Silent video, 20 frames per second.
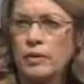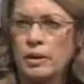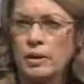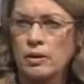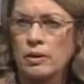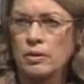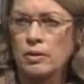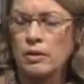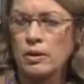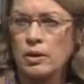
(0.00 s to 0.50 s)
the
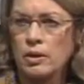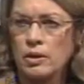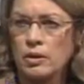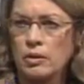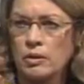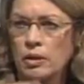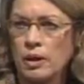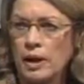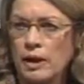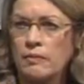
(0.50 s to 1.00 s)
30-year
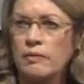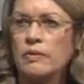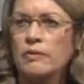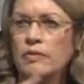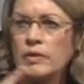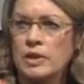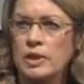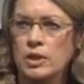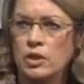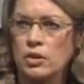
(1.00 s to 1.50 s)
life of
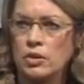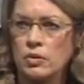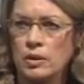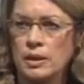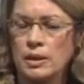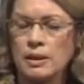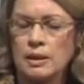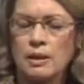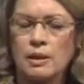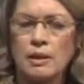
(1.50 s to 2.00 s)
a
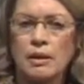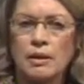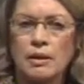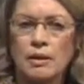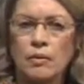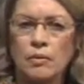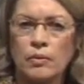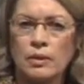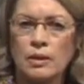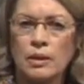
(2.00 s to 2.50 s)
district
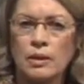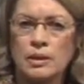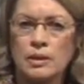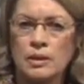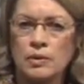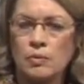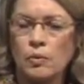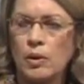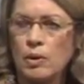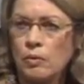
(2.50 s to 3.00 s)

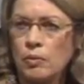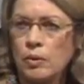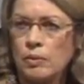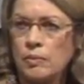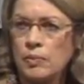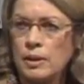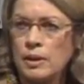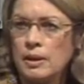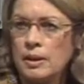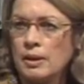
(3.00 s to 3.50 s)
is what would
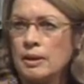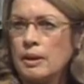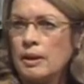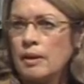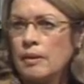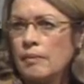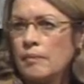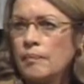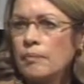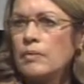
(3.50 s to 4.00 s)
be
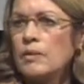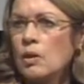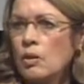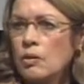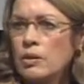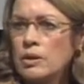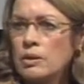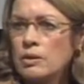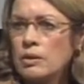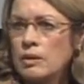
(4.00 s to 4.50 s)

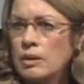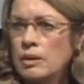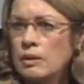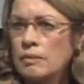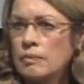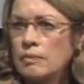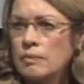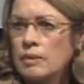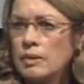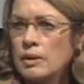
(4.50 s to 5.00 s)
going to the
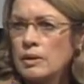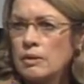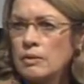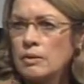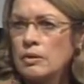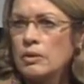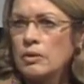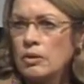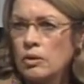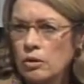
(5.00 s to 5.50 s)

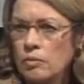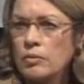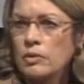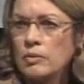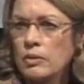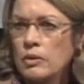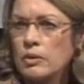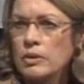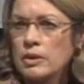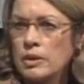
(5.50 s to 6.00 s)
urban
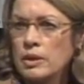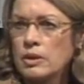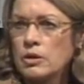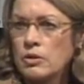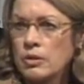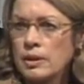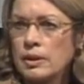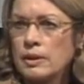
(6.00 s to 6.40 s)
renewal district.